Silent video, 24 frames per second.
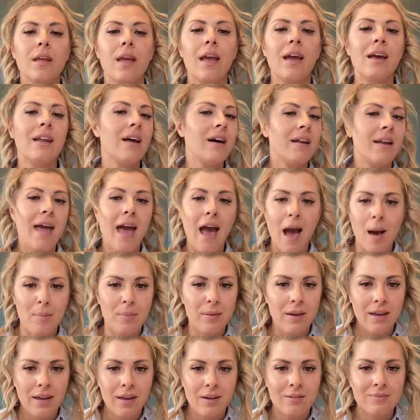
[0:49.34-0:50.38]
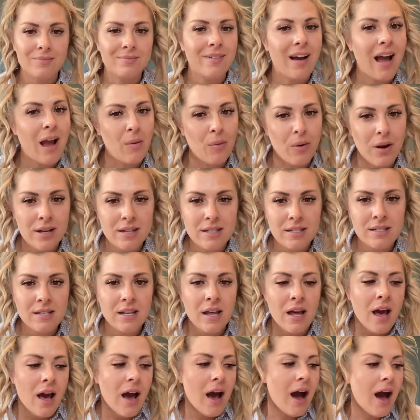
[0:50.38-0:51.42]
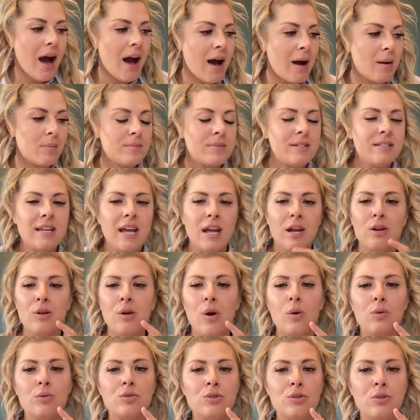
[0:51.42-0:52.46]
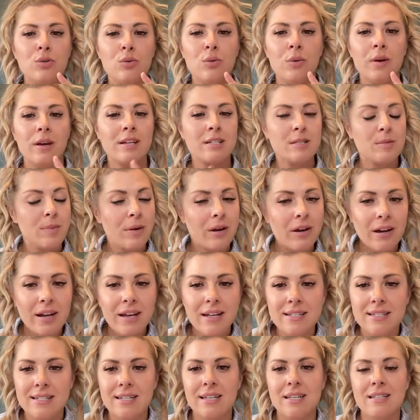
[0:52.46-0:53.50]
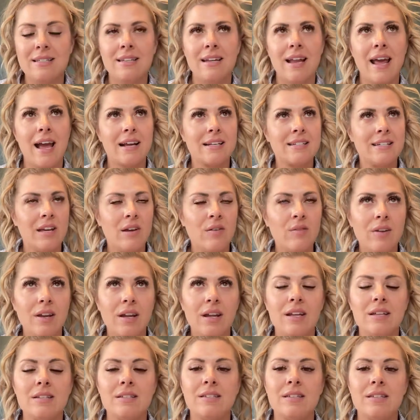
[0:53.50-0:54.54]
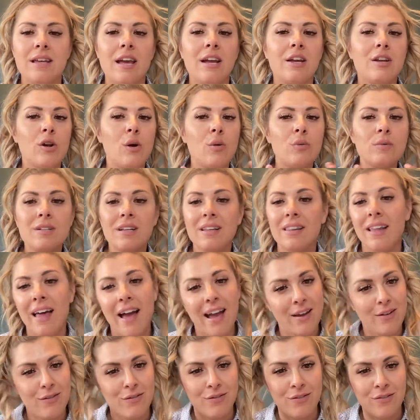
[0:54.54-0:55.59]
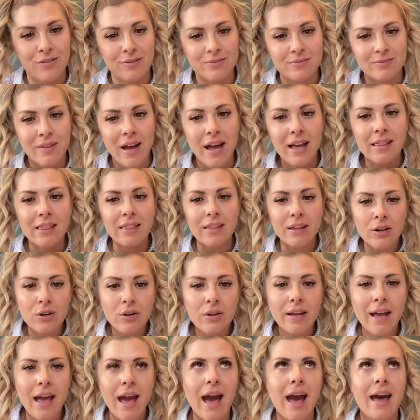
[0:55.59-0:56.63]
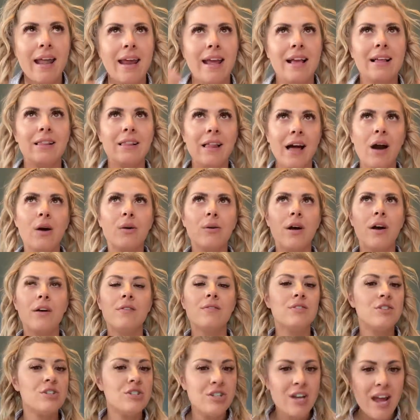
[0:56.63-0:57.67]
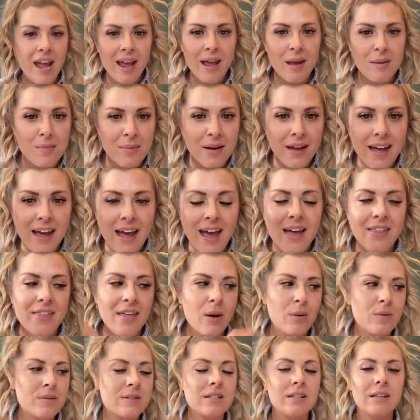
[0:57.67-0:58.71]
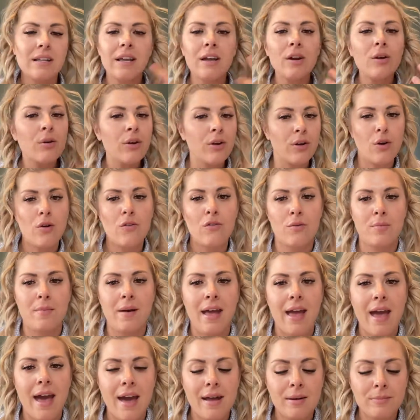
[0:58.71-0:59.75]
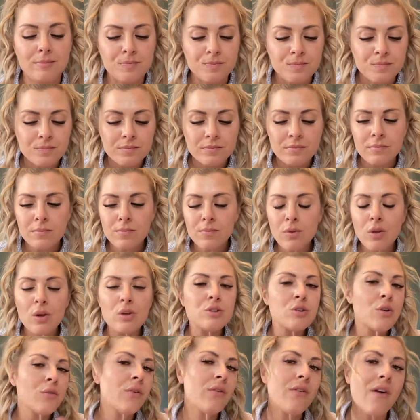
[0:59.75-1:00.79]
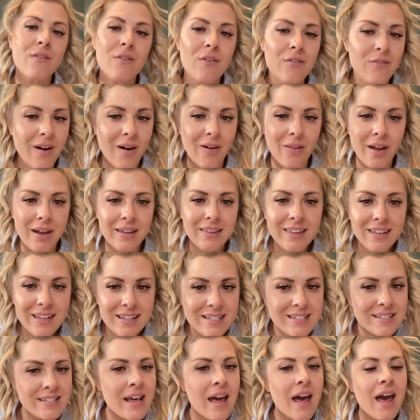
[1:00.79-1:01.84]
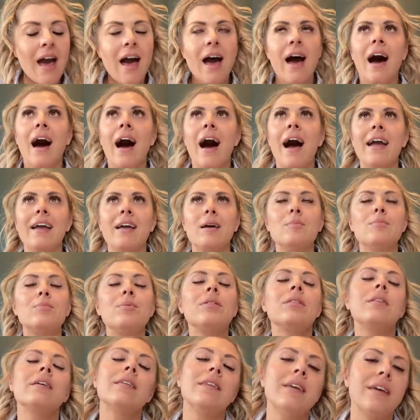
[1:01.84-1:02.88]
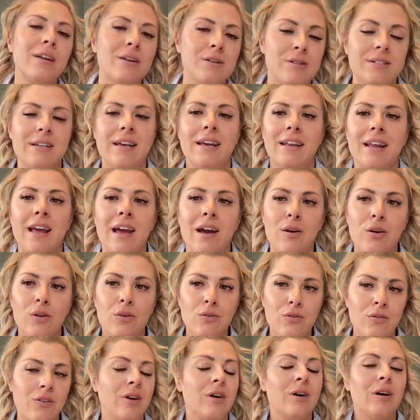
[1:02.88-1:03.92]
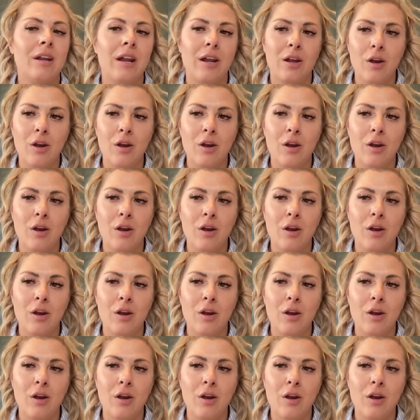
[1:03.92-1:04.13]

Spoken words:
and unhappy I was. Saying no to experiences and activities, saying no to life. I literally had a cloud of shame that was lingering over my head. So if you've ever felt like this, I completely understand how you feel, and I